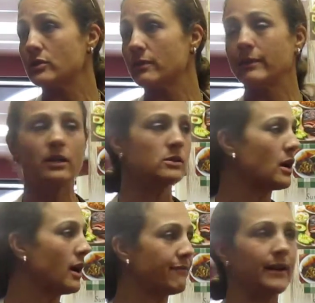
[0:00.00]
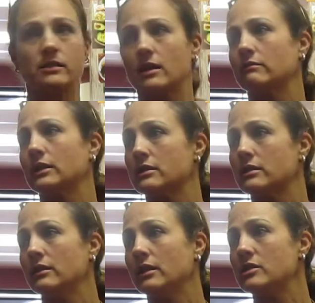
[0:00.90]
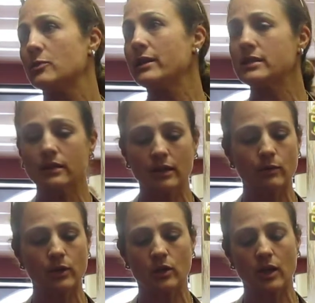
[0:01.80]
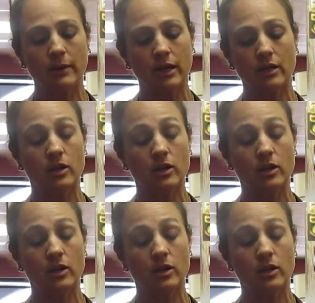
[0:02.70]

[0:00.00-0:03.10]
I mean, you saw how fast that was. And then, so basically when you come in,